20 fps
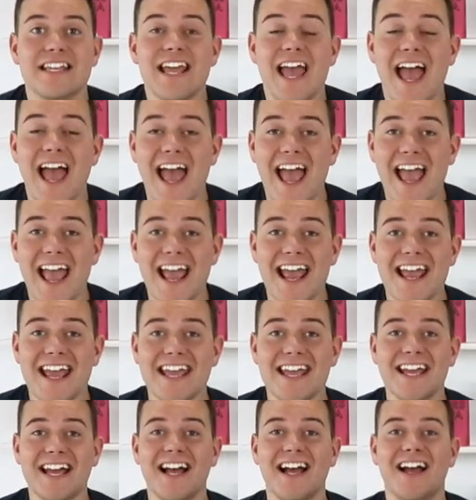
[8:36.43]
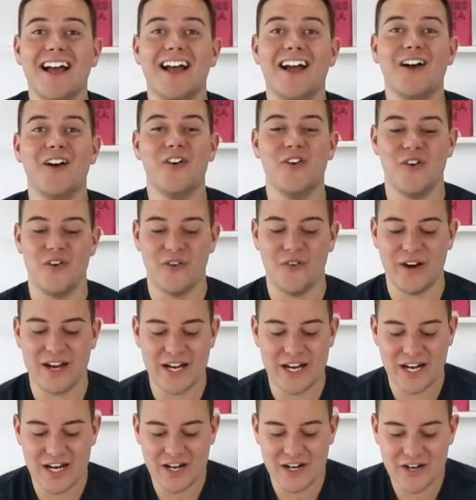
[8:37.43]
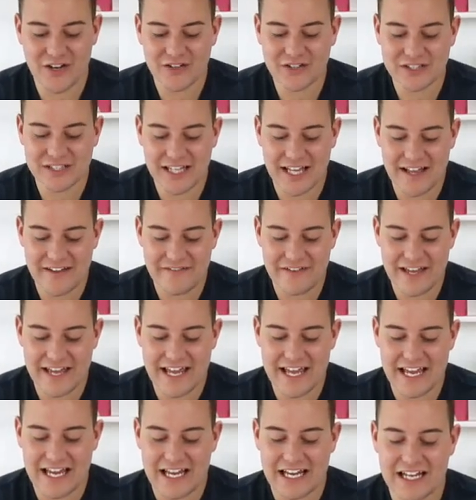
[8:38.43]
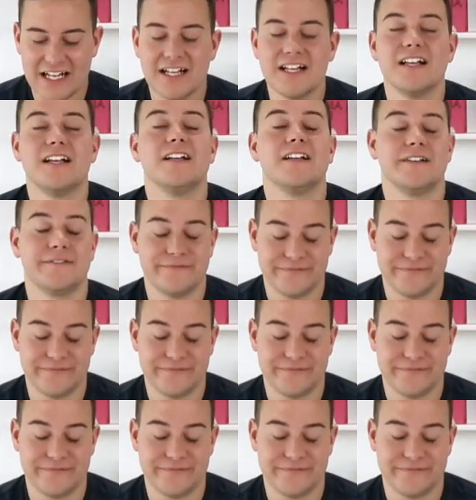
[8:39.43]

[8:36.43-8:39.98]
Yay! They're adoring those guides. We and you have to be a member it.